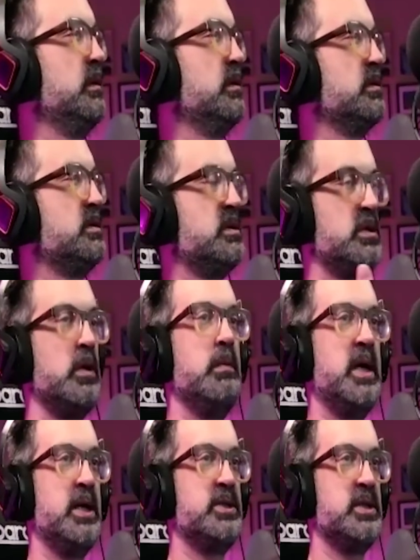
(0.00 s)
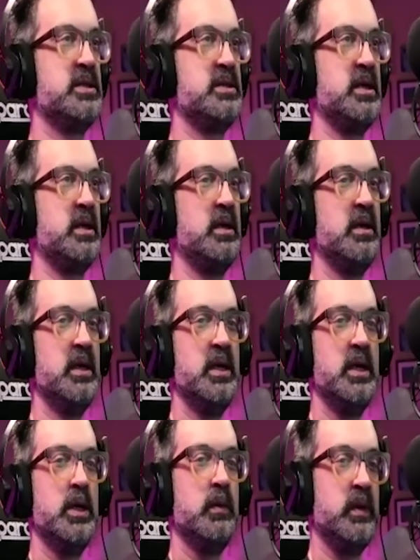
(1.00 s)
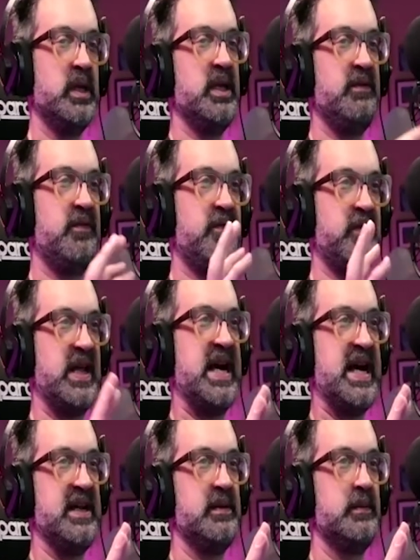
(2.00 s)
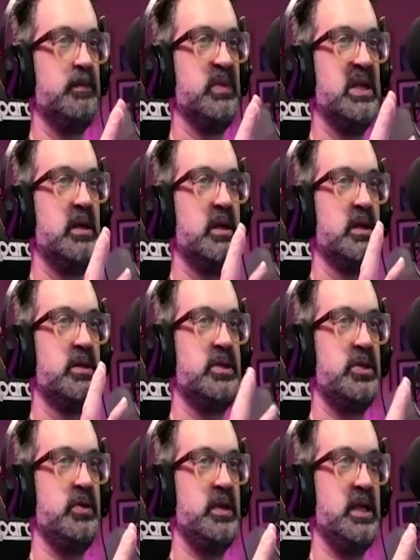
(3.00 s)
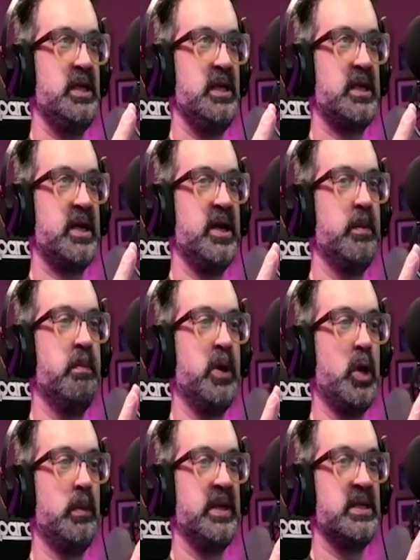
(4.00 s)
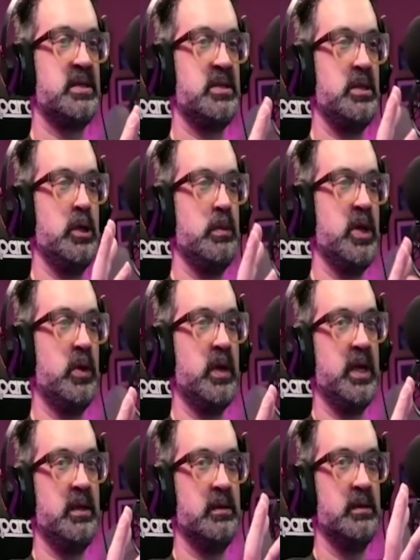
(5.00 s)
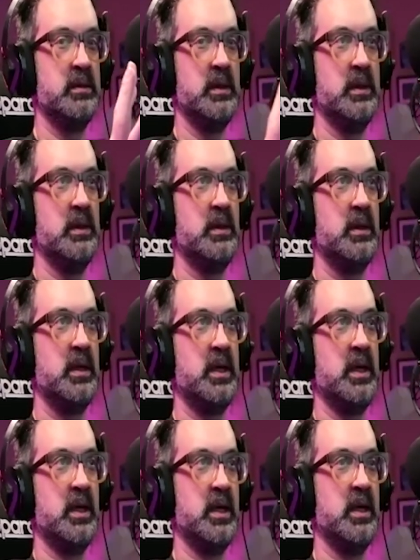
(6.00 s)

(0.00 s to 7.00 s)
so much, is the really flat two D kind of bulbous humanoid. Uh,